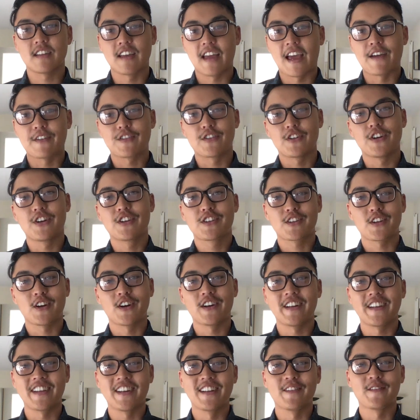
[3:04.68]
after
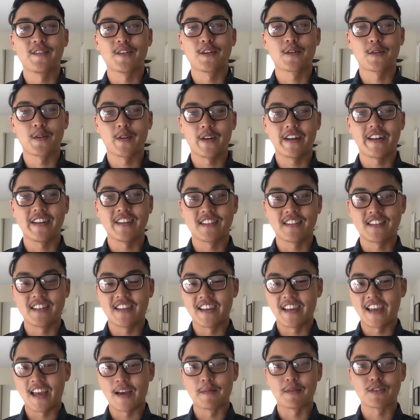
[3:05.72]
starting Interview Query and
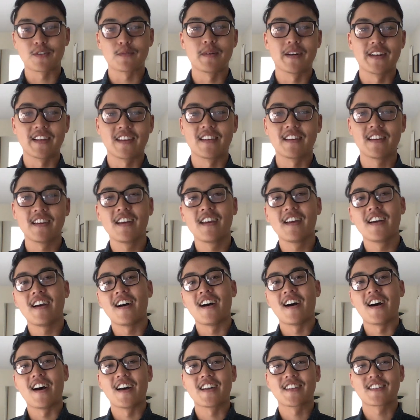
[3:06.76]
seeing how much money
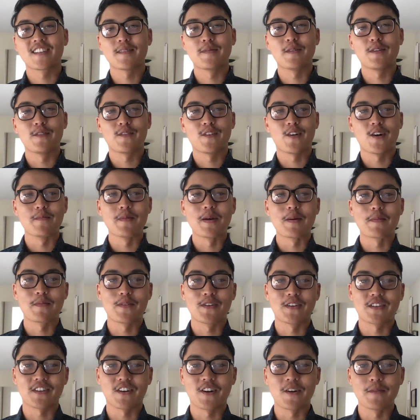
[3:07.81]
some of our
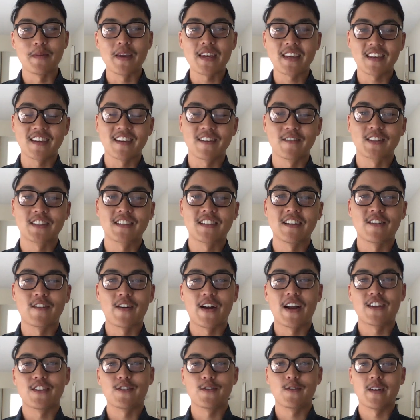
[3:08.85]
members are making once they
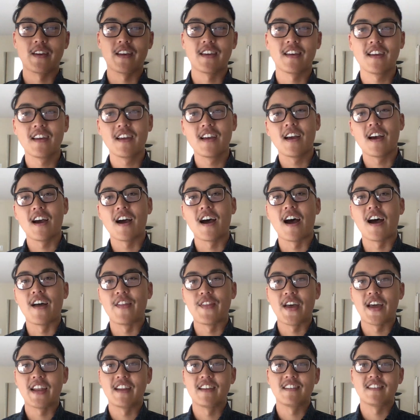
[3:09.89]
graduate,
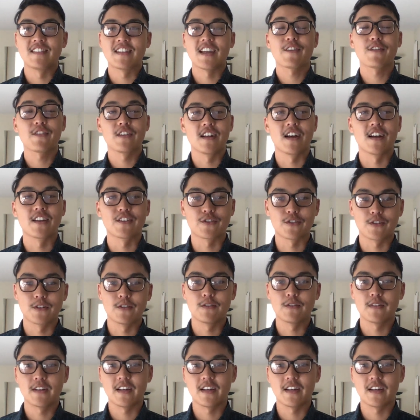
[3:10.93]
that is definitely not true.